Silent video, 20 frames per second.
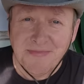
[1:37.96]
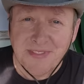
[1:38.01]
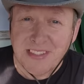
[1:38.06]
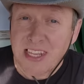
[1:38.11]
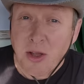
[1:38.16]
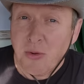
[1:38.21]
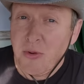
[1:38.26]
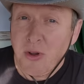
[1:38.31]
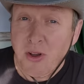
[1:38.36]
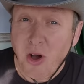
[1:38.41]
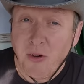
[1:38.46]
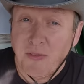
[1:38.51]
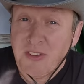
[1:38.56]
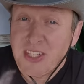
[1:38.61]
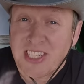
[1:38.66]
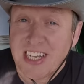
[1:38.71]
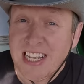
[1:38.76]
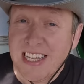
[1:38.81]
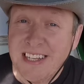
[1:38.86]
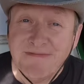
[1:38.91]
So,
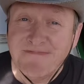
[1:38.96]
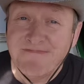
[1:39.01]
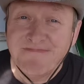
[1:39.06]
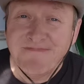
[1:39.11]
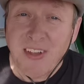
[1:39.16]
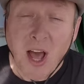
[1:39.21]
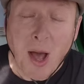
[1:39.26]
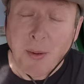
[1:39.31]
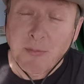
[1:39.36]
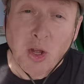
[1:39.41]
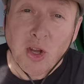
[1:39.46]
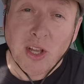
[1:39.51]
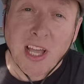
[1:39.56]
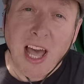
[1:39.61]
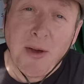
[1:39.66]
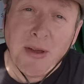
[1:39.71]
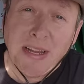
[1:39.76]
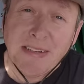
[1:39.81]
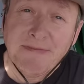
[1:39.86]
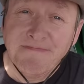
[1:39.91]
obviously, I'm not
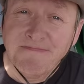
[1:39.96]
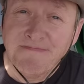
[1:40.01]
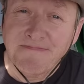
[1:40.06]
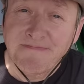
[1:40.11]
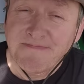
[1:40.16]
going.